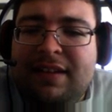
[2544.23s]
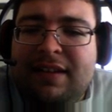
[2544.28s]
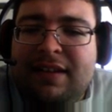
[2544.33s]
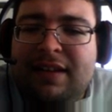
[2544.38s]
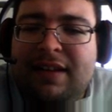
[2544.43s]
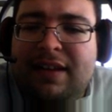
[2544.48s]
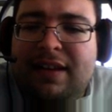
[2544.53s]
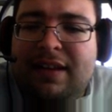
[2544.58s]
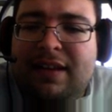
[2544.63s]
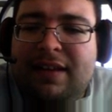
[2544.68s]

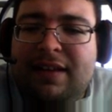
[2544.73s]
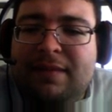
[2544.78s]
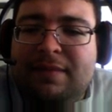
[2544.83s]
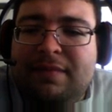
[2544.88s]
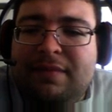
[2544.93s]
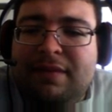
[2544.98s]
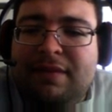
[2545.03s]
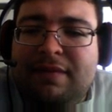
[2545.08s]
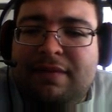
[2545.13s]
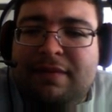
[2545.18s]
I
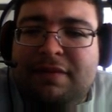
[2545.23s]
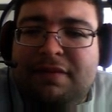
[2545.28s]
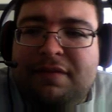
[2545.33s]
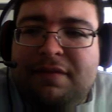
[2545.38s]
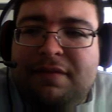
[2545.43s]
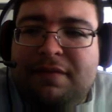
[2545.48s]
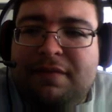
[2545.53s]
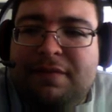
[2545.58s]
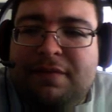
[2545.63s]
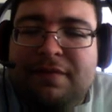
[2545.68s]

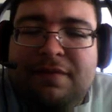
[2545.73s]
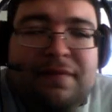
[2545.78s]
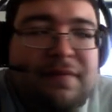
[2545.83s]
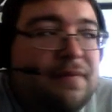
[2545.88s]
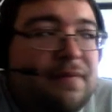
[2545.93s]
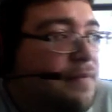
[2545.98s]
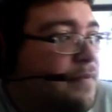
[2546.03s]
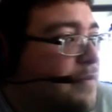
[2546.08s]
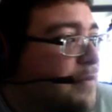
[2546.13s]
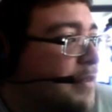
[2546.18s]

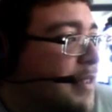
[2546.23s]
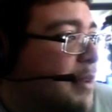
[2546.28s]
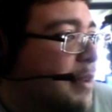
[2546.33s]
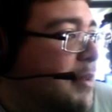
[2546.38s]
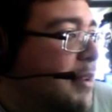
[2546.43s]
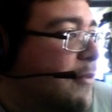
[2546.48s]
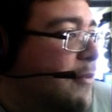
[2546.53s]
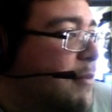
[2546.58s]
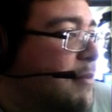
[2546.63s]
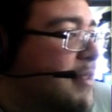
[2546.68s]
mean,
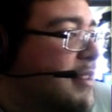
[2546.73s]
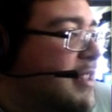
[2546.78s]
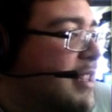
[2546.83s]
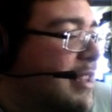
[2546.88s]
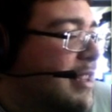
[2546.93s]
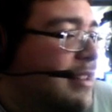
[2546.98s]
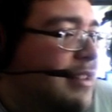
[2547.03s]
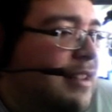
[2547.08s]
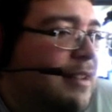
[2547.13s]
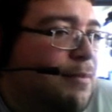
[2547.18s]
from the
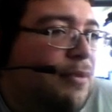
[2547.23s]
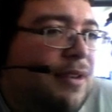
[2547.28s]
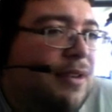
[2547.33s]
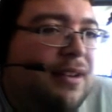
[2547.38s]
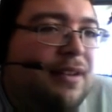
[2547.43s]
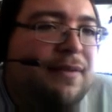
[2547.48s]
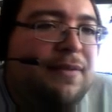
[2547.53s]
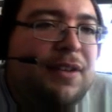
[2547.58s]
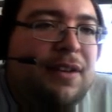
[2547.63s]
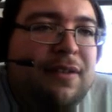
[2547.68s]
D&D point of
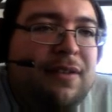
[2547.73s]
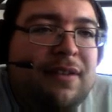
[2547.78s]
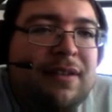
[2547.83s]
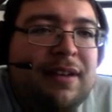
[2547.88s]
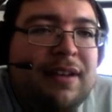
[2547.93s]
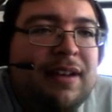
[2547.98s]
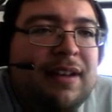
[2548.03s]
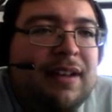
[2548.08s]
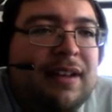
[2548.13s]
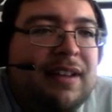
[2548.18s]
view,
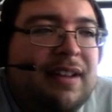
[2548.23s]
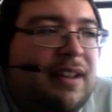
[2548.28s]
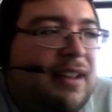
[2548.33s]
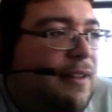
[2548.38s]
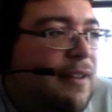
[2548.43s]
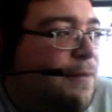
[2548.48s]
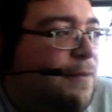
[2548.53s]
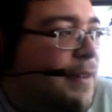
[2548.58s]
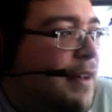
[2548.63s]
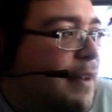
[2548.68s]

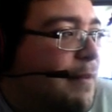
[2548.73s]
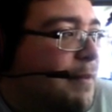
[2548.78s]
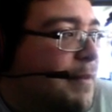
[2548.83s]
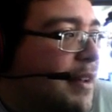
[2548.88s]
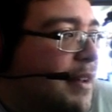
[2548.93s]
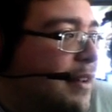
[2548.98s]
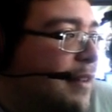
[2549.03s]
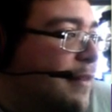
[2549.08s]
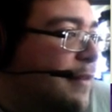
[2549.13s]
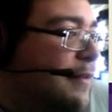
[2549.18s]
if I'm
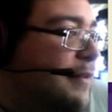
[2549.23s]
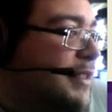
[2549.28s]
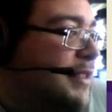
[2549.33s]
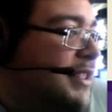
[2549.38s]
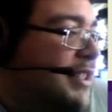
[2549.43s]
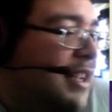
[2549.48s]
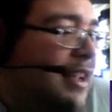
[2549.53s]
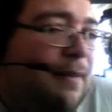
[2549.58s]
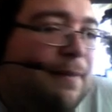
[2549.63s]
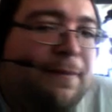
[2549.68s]

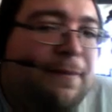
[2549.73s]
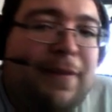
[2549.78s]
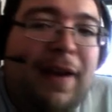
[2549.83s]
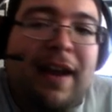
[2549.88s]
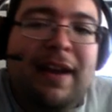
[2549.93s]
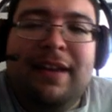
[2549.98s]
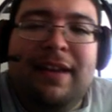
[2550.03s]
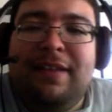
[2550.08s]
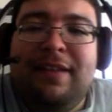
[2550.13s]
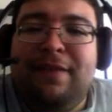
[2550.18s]
say I'm
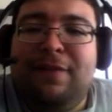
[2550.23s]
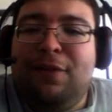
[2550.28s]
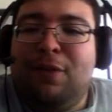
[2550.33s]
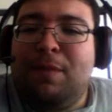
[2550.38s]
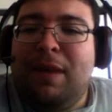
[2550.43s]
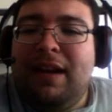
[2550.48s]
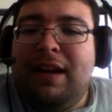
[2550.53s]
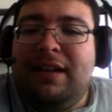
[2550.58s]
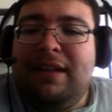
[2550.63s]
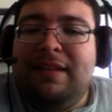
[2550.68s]
fighting for
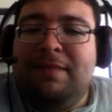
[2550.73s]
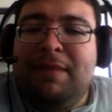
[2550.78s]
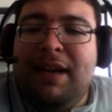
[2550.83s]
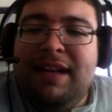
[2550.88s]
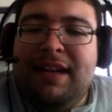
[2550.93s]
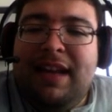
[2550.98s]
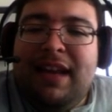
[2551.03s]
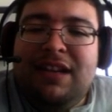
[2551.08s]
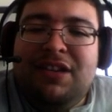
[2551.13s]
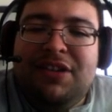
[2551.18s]
my
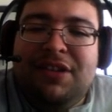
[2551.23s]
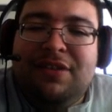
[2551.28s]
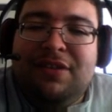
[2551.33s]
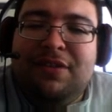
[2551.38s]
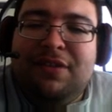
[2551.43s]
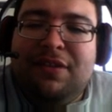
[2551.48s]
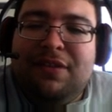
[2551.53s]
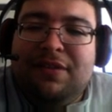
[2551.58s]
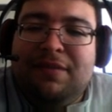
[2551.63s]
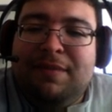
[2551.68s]
nation,
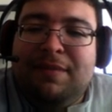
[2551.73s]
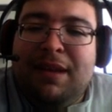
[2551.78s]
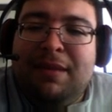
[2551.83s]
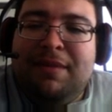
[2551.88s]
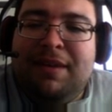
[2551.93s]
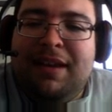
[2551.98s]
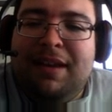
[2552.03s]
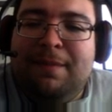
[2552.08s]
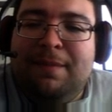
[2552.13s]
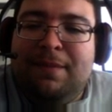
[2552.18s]
or maybe
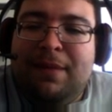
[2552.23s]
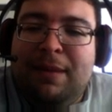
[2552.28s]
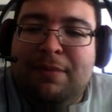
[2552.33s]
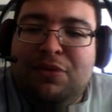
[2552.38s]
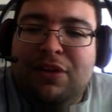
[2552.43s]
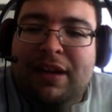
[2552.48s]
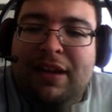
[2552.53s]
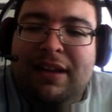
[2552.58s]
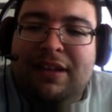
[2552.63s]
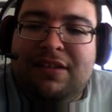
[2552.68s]
I'm
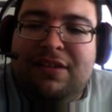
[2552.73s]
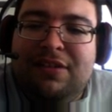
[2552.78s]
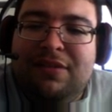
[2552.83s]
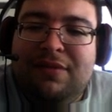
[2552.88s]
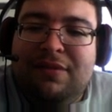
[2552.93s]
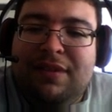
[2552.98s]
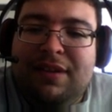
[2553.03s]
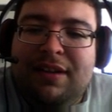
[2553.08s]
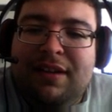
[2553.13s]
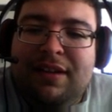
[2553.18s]
trying to